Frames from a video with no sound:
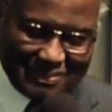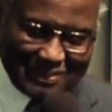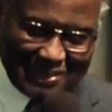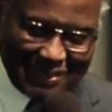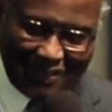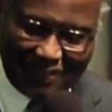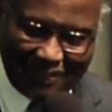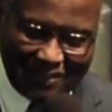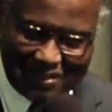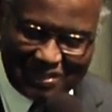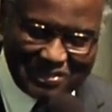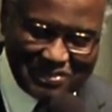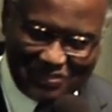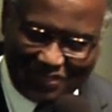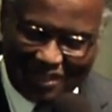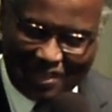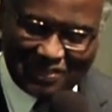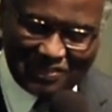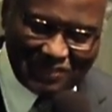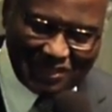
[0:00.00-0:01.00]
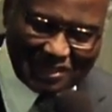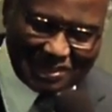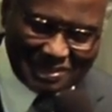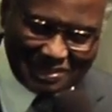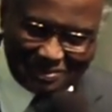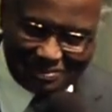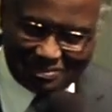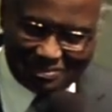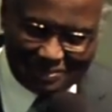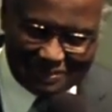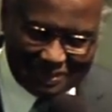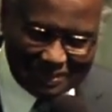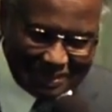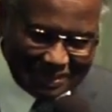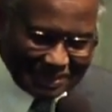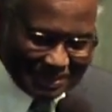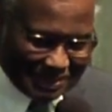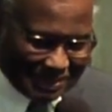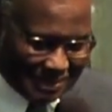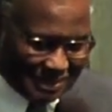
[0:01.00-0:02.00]
God is faithful.
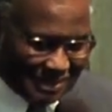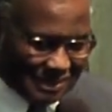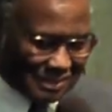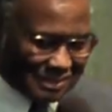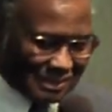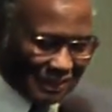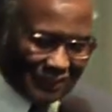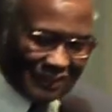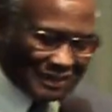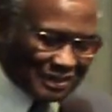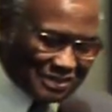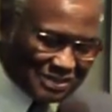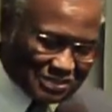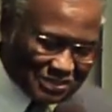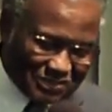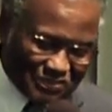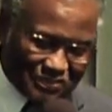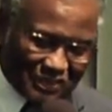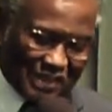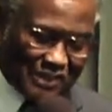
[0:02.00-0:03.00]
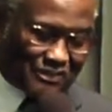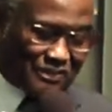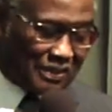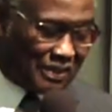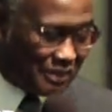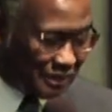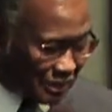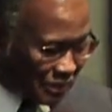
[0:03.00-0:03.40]
God is faithful.